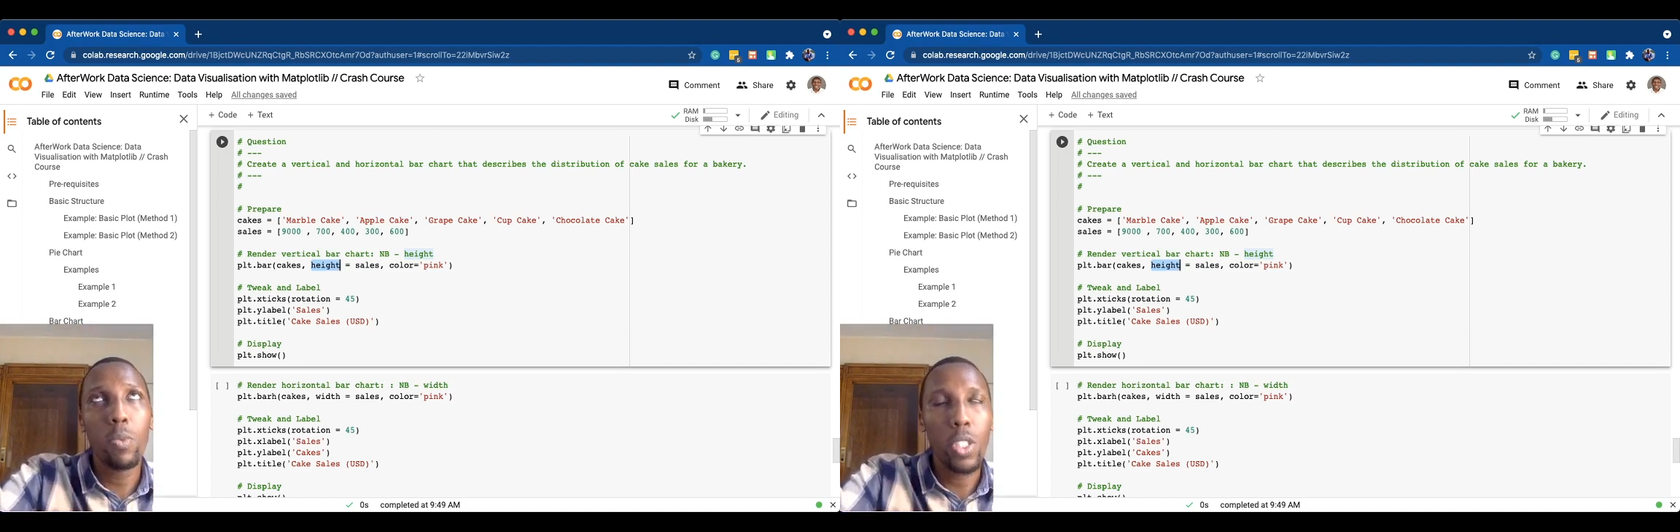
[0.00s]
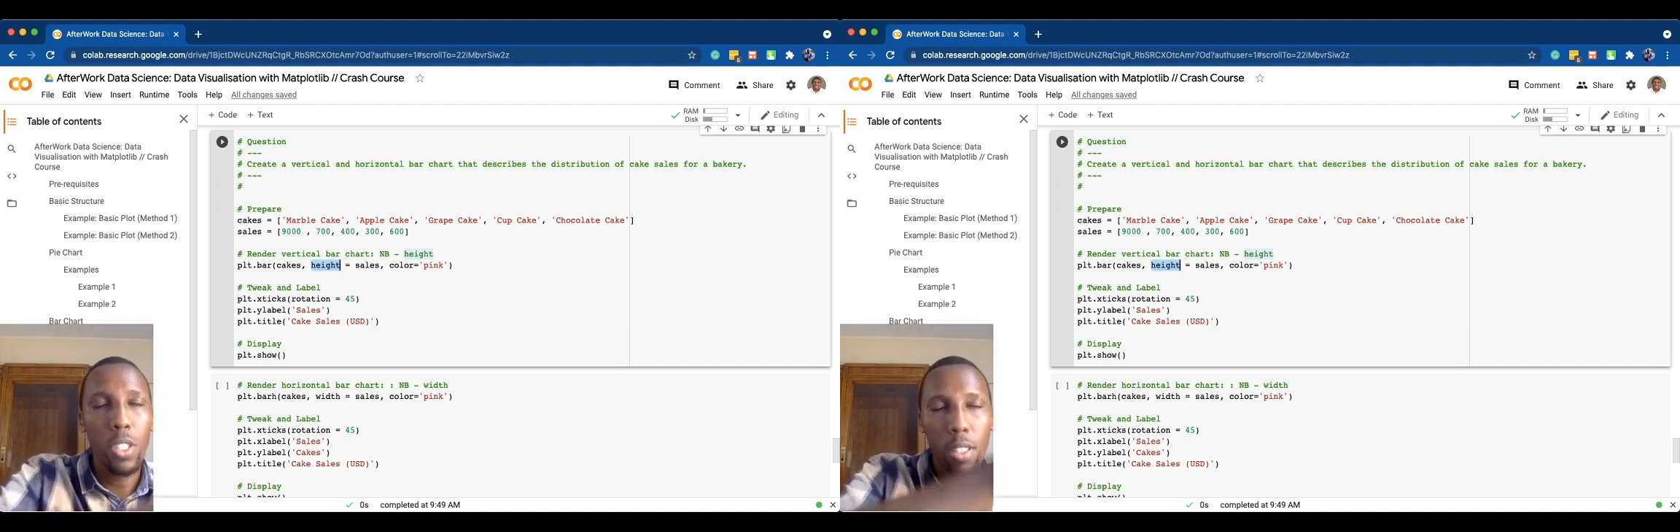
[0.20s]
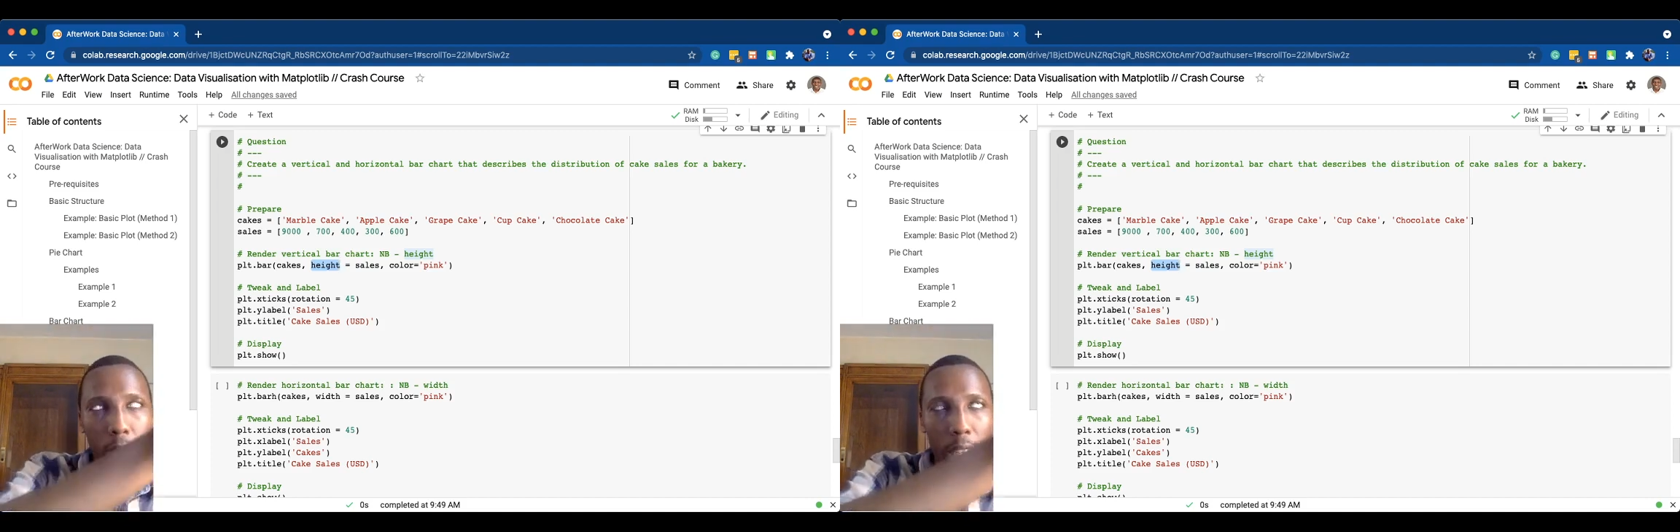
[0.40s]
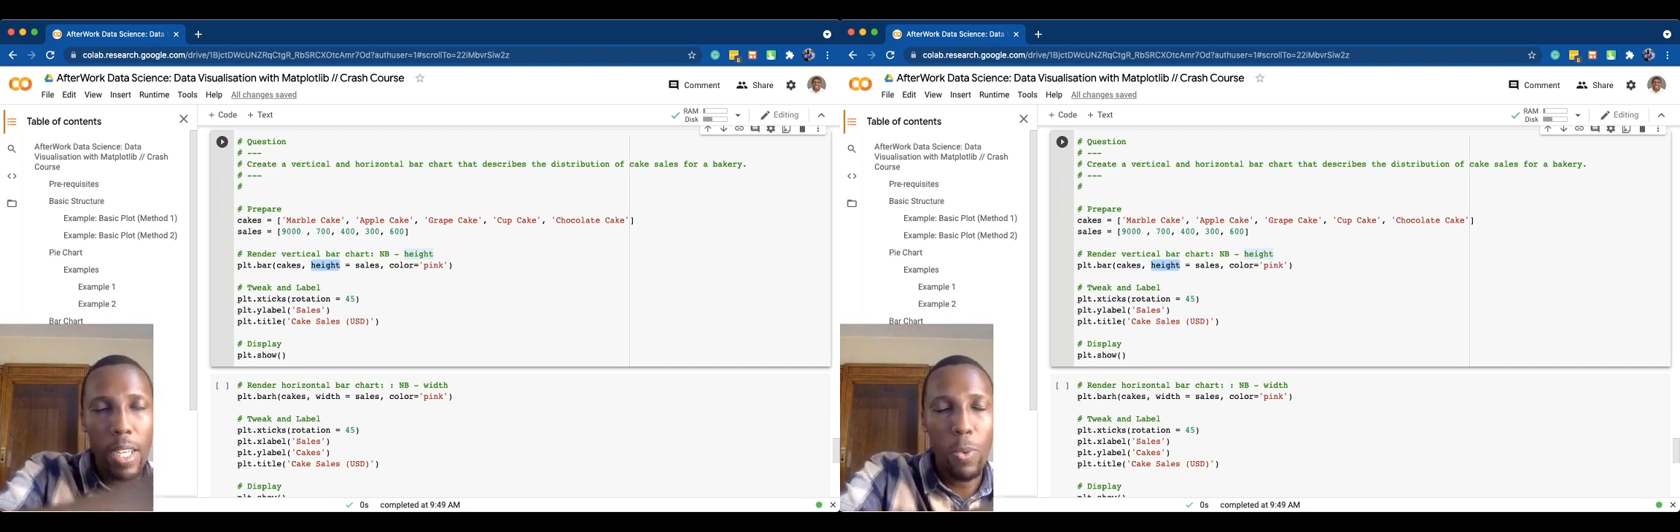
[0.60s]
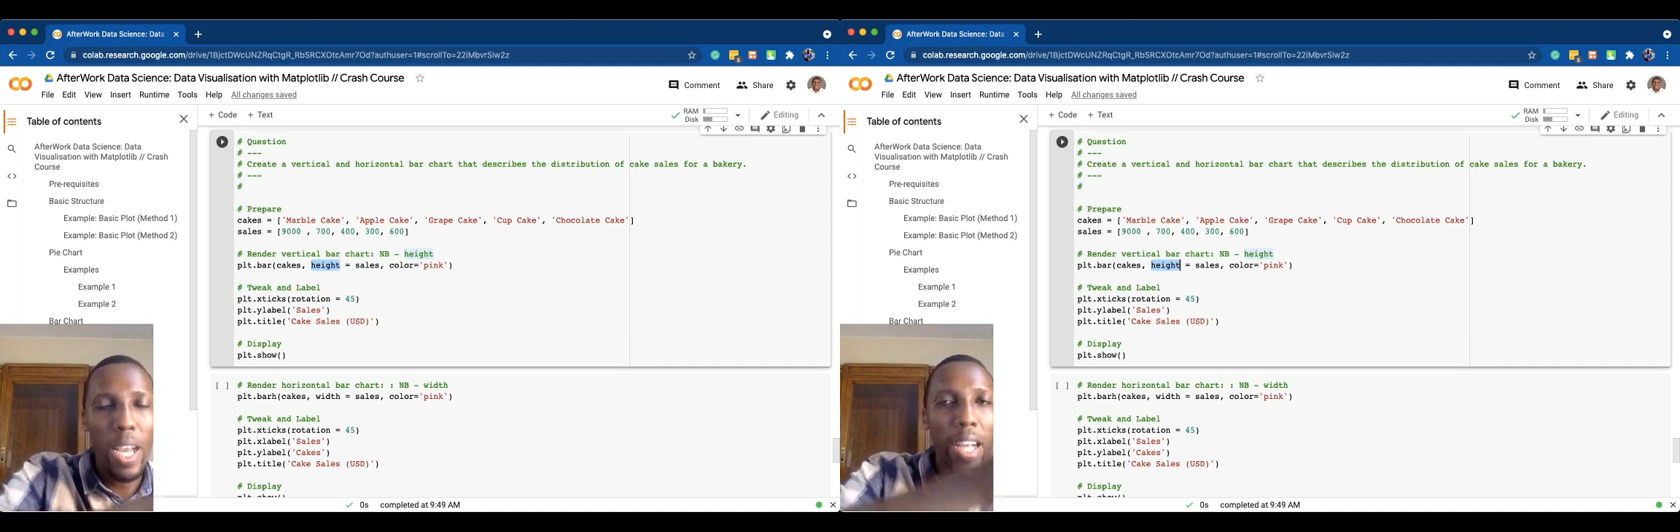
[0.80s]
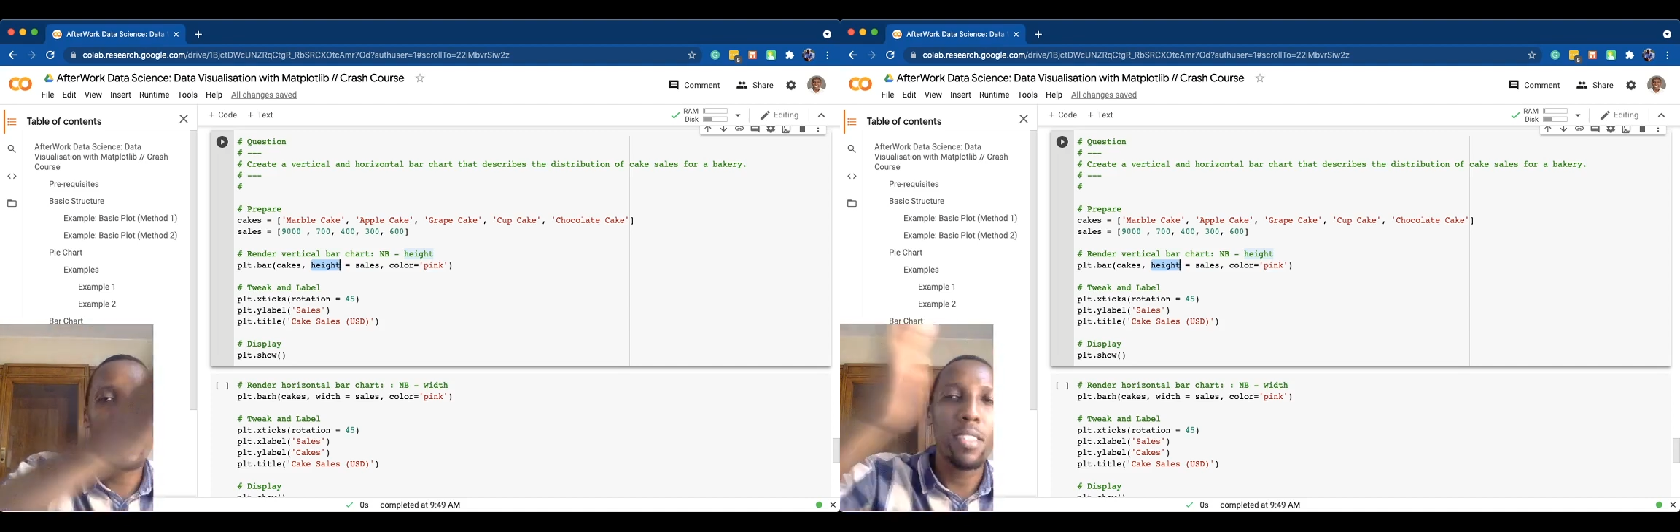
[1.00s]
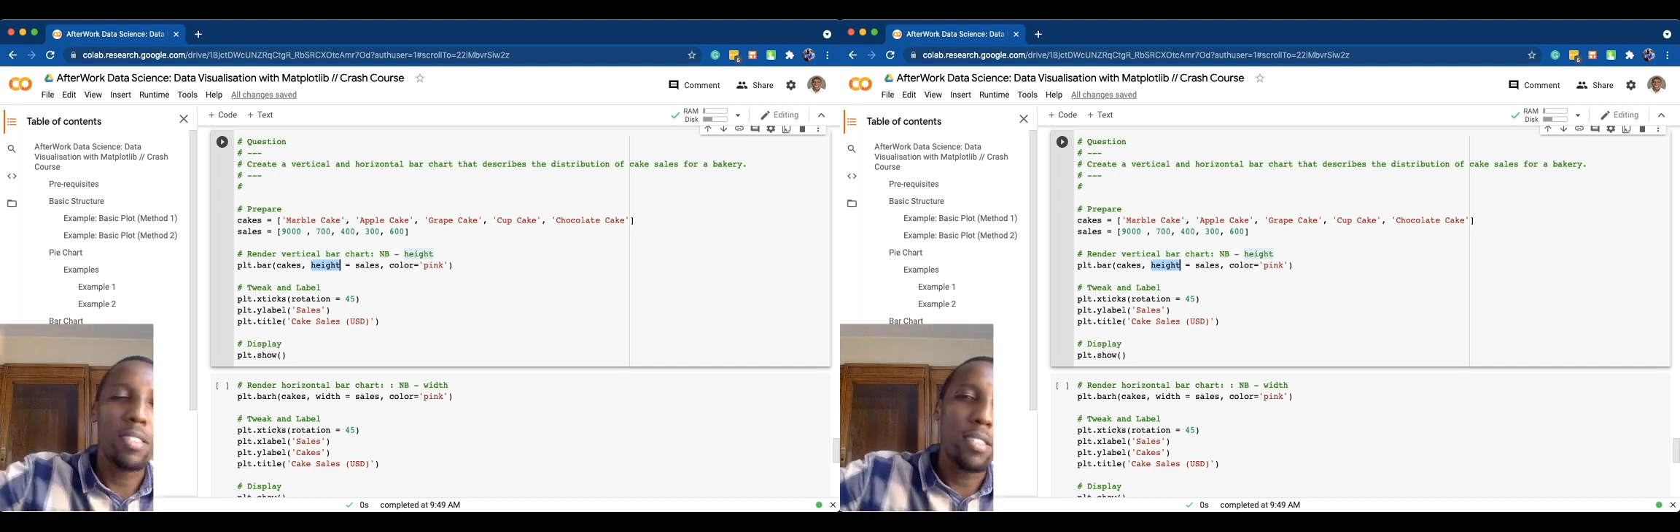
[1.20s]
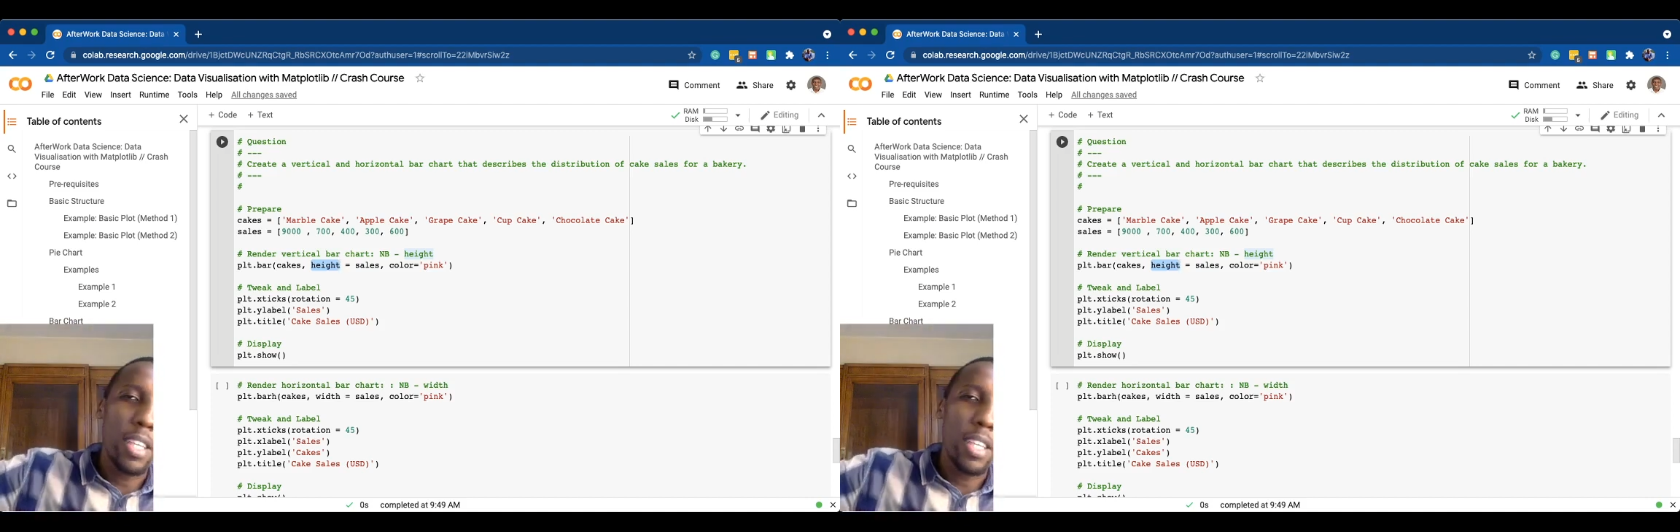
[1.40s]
which is the y-axis,